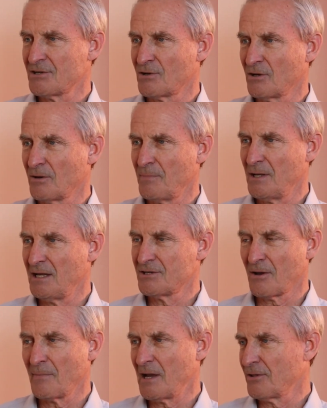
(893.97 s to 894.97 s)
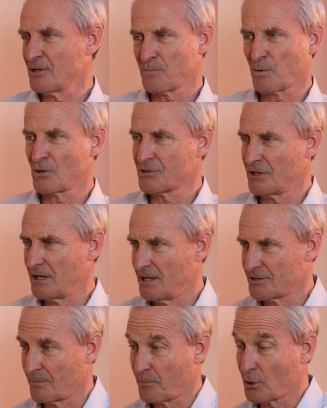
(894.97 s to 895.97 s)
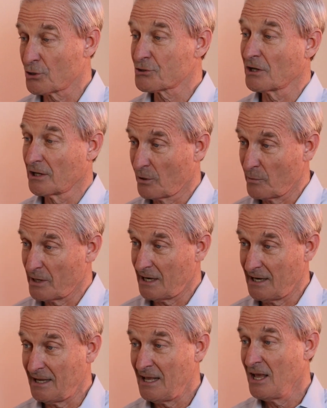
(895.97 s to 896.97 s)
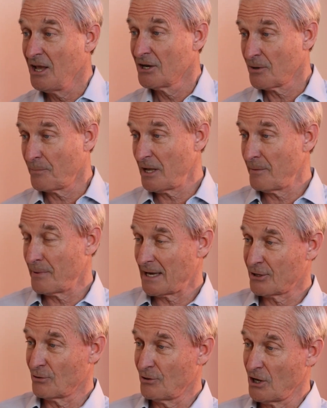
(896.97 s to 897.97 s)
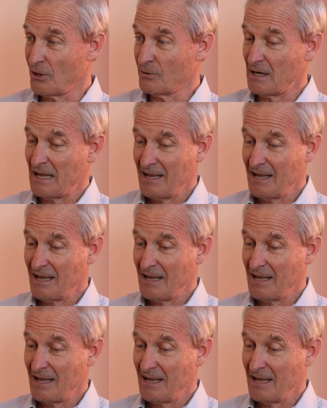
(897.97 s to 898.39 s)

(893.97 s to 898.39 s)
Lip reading: is going to be somehow this person has the personal liquidity to pay back your note,